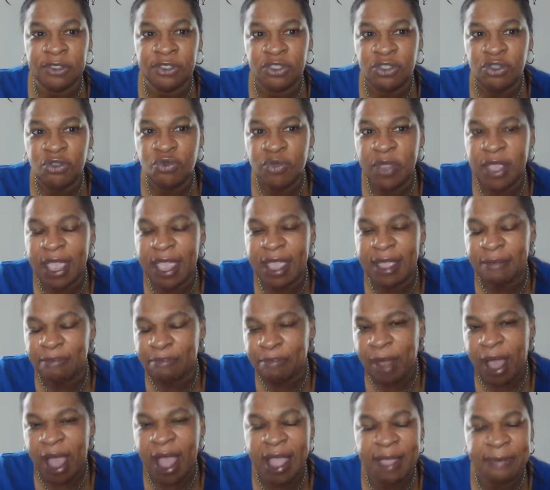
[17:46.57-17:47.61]
You can't
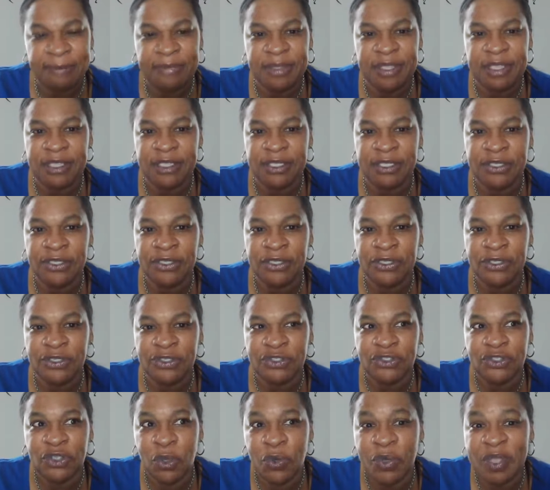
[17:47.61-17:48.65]
buy me.
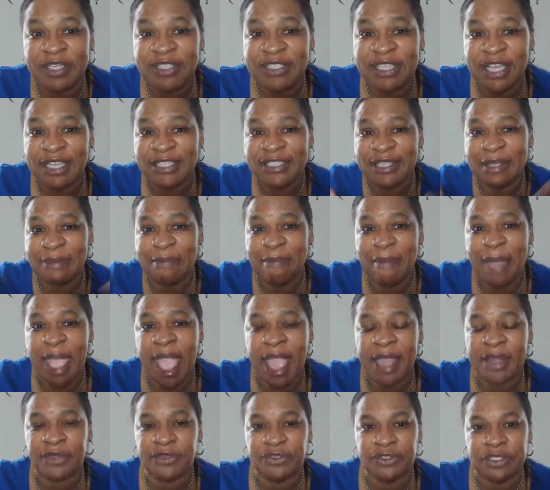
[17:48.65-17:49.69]
So it doesn't
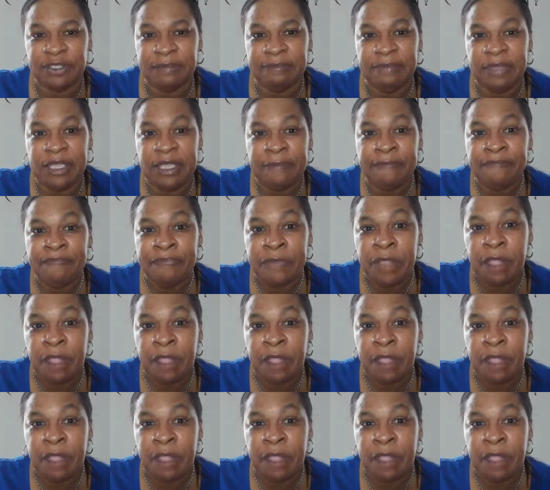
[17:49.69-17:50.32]
matter to me.